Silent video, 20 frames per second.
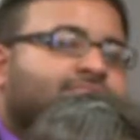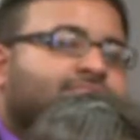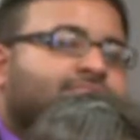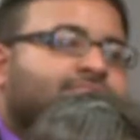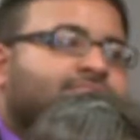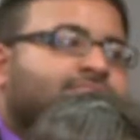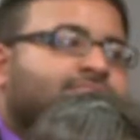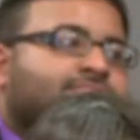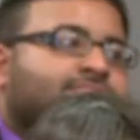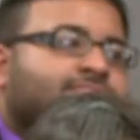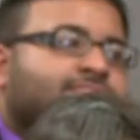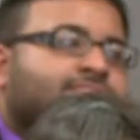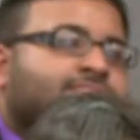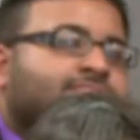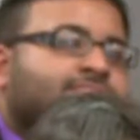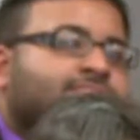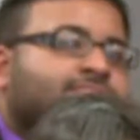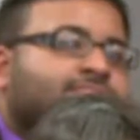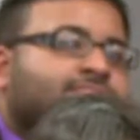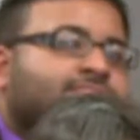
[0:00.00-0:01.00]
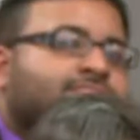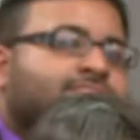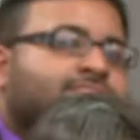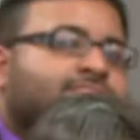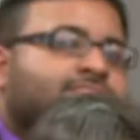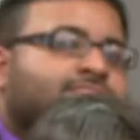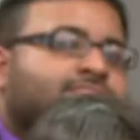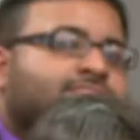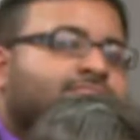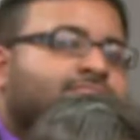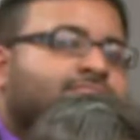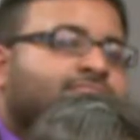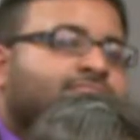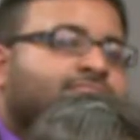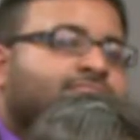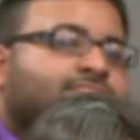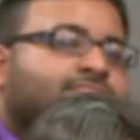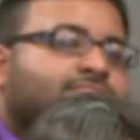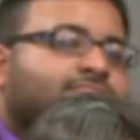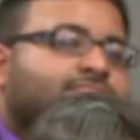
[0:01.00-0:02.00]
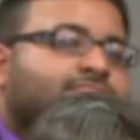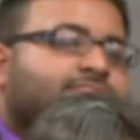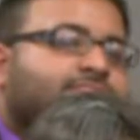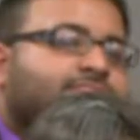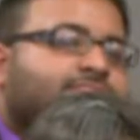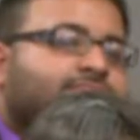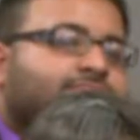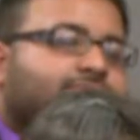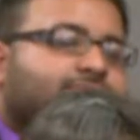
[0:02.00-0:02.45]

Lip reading: This person isn't speaking.